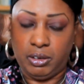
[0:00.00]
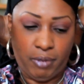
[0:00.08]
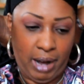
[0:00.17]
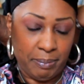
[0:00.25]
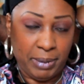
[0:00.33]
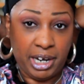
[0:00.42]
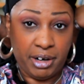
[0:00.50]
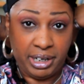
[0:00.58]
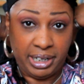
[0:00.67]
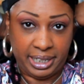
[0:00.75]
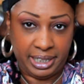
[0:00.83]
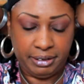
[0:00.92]
wrap my hair
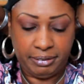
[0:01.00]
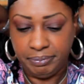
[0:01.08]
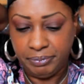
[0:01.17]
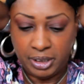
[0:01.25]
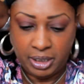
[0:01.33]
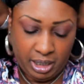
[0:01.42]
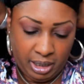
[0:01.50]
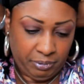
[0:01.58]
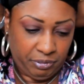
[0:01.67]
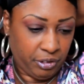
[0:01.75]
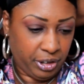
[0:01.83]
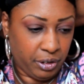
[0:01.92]
at night
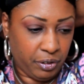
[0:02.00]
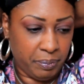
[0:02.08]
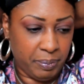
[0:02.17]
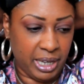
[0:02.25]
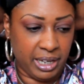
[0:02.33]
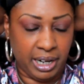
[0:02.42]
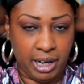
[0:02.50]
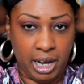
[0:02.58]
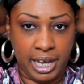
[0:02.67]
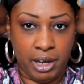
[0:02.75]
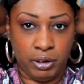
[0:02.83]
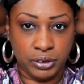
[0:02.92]
before I go to bed.
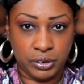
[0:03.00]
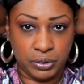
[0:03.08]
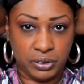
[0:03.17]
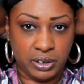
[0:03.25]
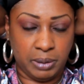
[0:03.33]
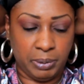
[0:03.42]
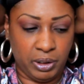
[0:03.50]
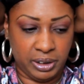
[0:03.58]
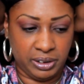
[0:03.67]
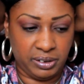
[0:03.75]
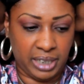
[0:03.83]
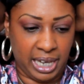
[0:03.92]
I also sleep on
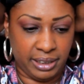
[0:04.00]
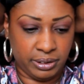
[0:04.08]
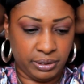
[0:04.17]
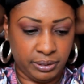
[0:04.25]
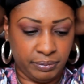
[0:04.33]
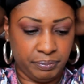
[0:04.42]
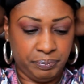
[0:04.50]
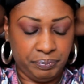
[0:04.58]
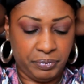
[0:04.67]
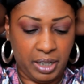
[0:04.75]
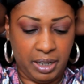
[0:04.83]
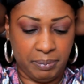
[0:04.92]
a satin
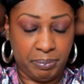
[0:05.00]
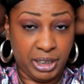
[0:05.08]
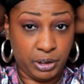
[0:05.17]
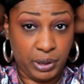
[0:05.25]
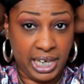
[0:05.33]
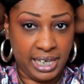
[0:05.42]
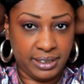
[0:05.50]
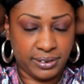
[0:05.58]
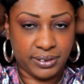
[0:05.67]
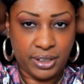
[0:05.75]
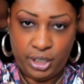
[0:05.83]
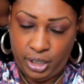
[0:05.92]

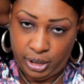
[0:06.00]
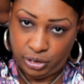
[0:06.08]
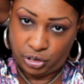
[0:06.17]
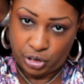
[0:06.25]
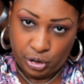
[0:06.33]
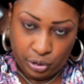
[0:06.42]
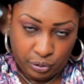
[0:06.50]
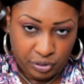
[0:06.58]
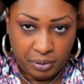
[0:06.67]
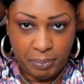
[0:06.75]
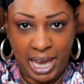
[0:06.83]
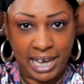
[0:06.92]
pillowcase, so
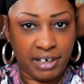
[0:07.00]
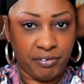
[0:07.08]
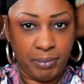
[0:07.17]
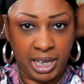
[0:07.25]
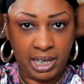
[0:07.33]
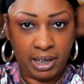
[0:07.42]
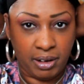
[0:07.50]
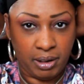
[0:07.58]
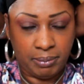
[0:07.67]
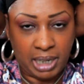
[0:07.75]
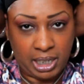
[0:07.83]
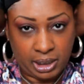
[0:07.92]
the back of my hair
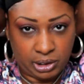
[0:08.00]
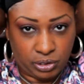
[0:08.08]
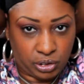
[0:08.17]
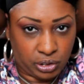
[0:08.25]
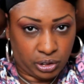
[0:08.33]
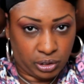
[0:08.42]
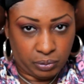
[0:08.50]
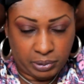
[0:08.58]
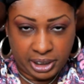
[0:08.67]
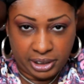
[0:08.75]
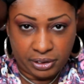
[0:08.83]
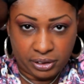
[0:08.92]
I'm not concerned
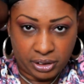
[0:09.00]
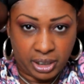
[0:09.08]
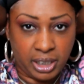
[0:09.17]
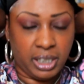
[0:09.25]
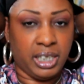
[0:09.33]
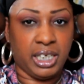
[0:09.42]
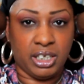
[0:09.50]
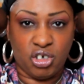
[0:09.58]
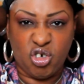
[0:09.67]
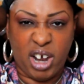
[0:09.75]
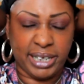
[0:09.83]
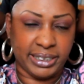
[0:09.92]
with it
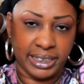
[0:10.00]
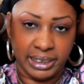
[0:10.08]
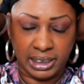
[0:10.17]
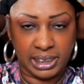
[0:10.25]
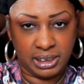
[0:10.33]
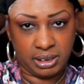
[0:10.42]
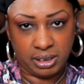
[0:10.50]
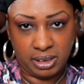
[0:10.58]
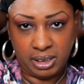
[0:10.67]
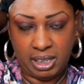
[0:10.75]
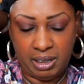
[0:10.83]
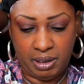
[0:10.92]
attracting lint,
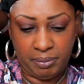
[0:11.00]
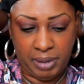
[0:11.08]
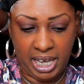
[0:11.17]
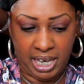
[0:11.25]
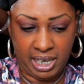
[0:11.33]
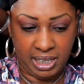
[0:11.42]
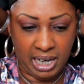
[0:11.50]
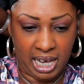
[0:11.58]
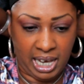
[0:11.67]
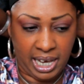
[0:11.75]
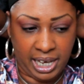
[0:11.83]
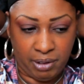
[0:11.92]
and
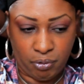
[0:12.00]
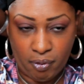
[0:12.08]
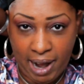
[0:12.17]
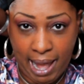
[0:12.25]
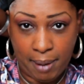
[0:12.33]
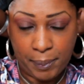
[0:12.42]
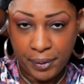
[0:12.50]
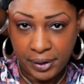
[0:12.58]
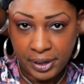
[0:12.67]
I wrap